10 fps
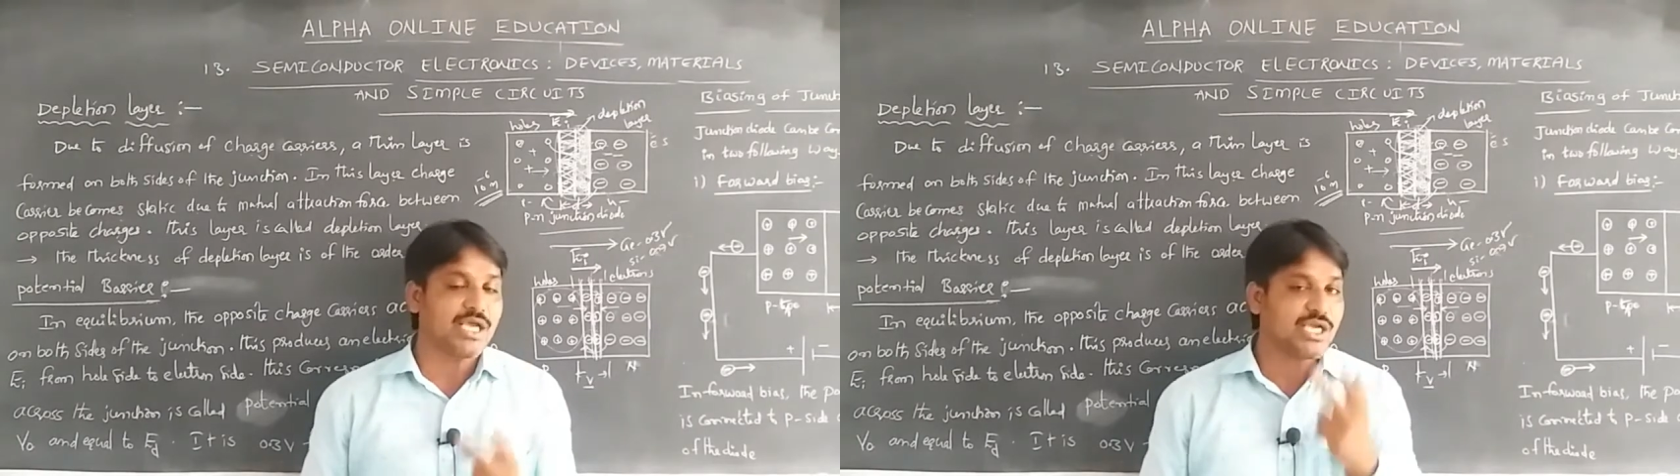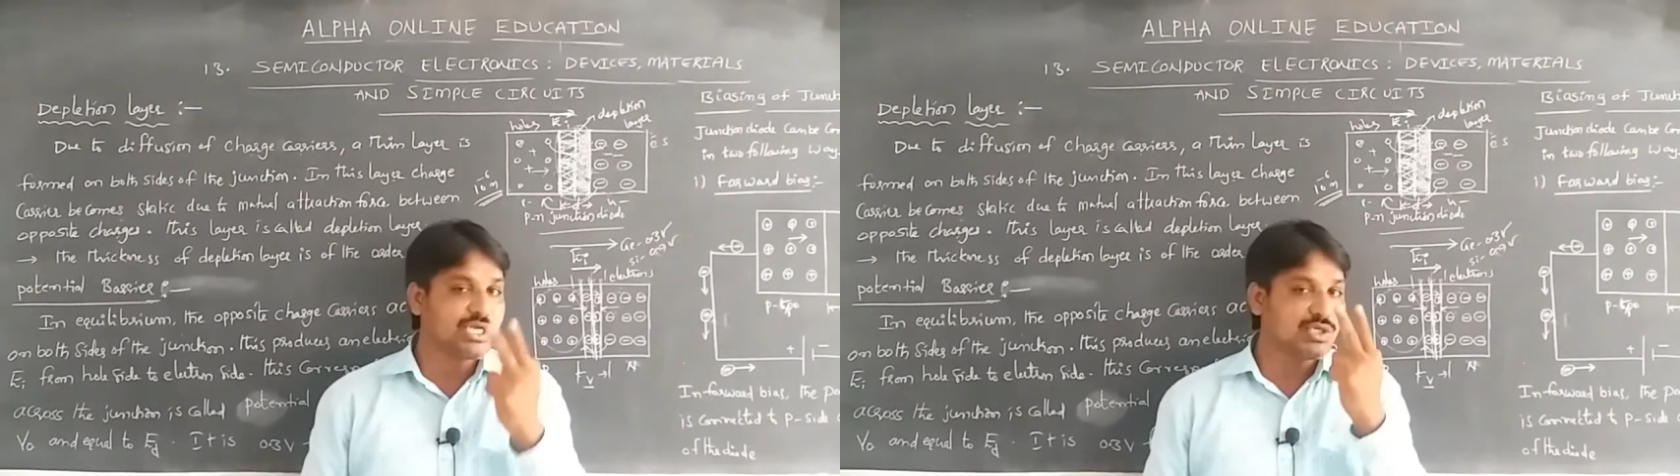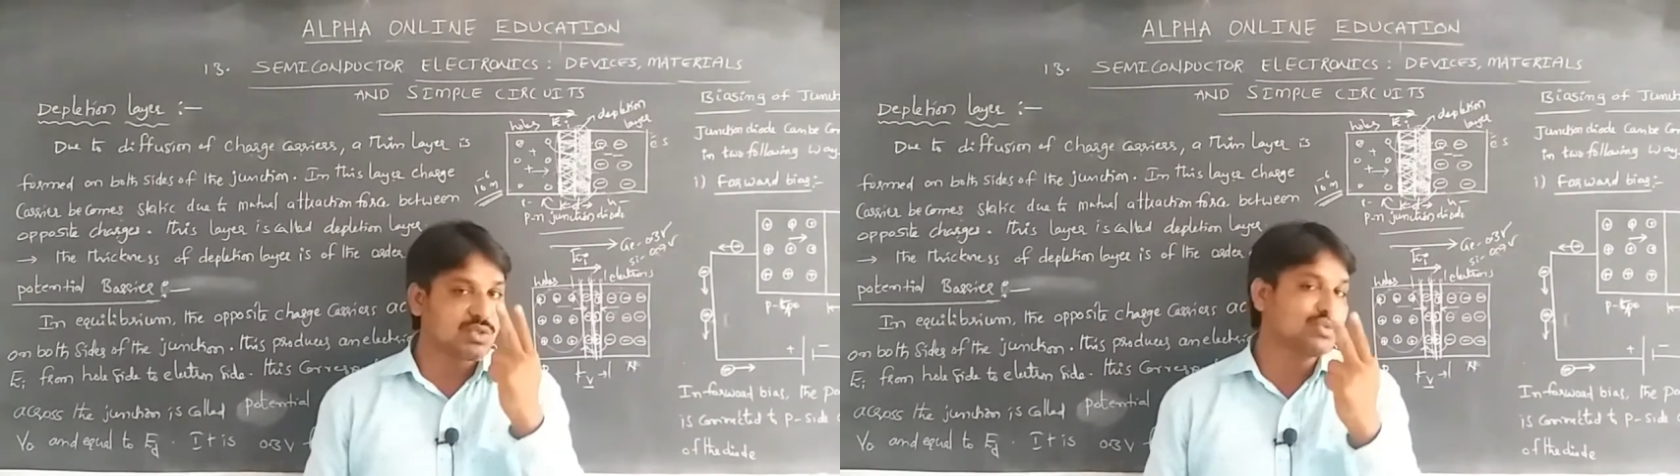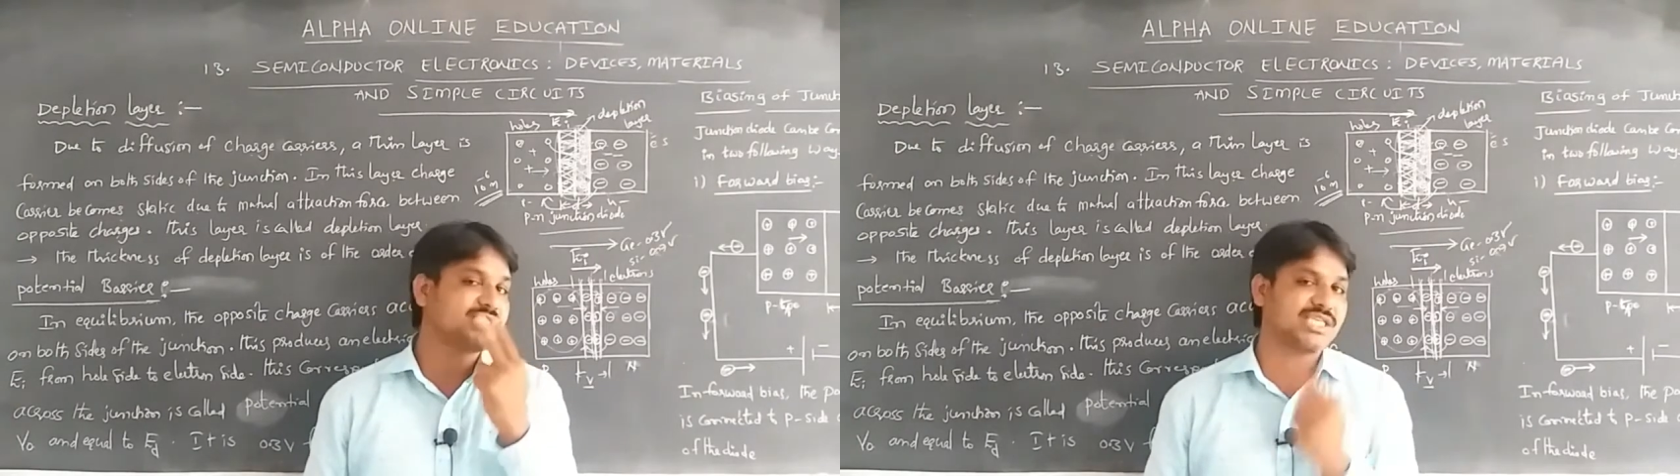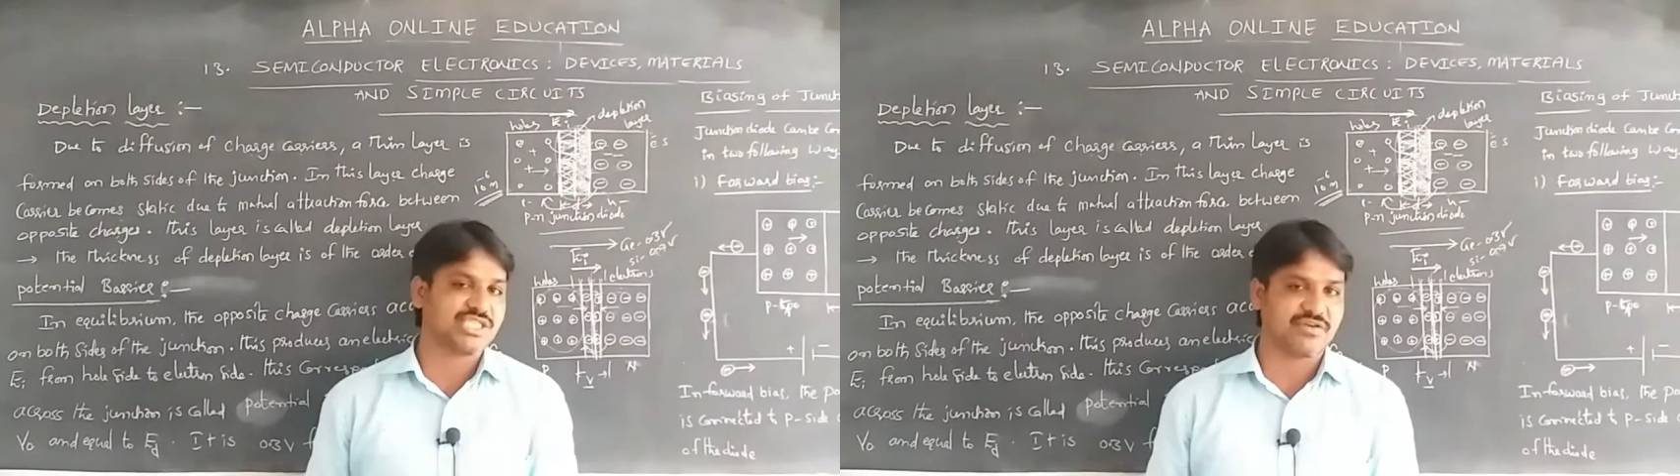into
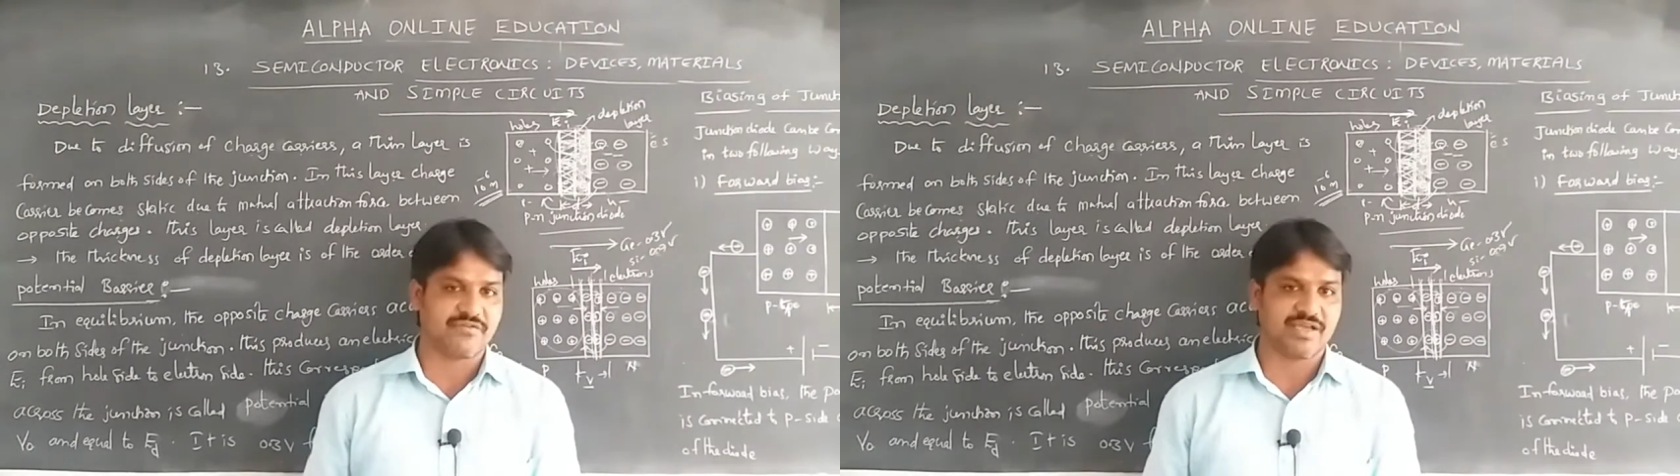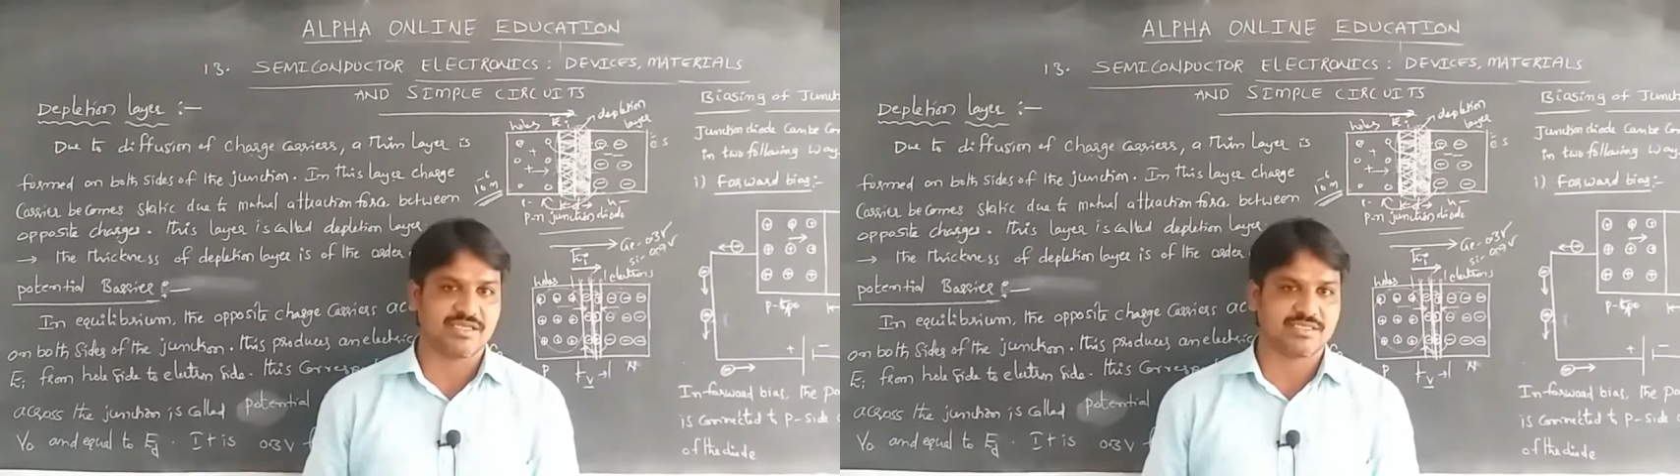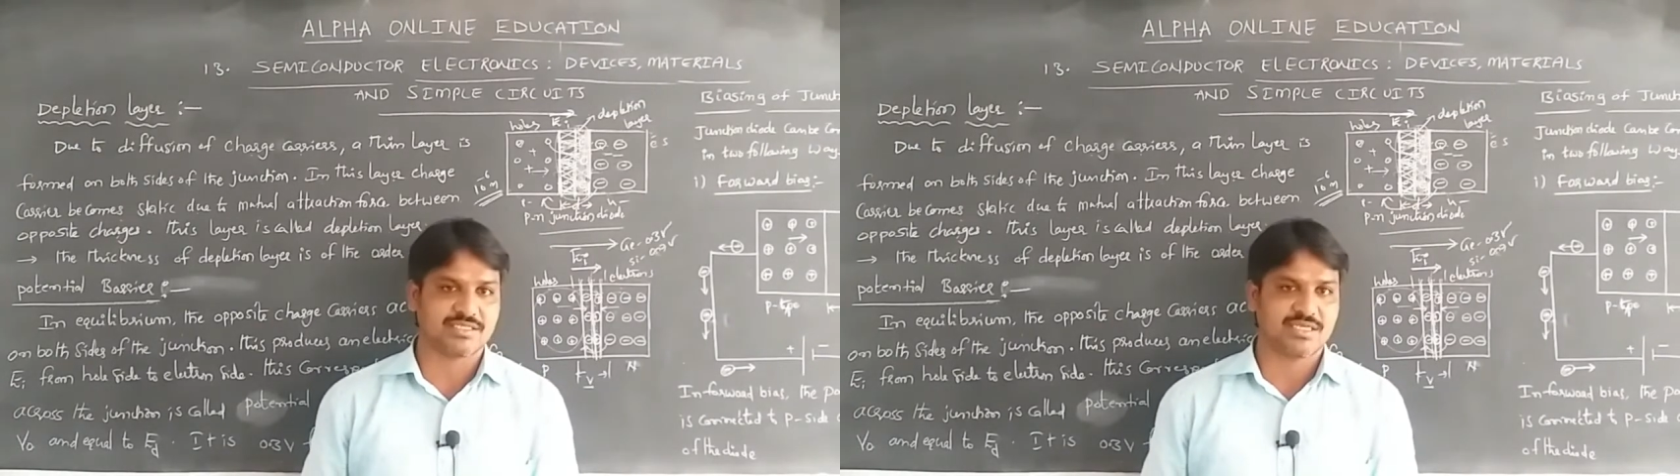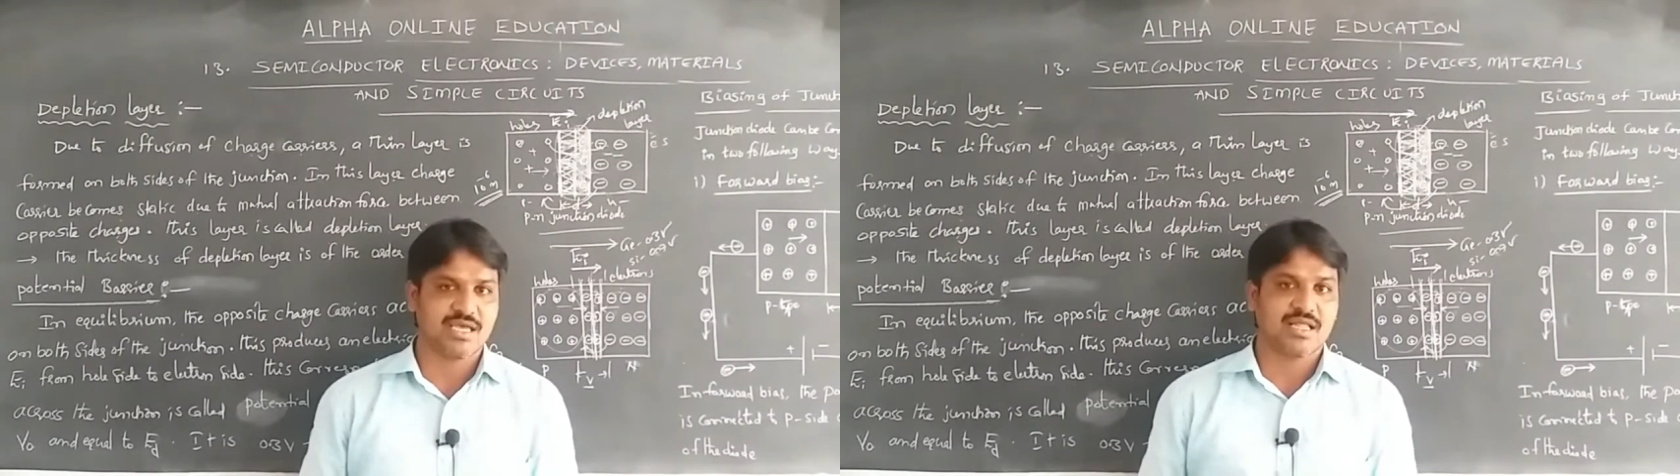such a ways.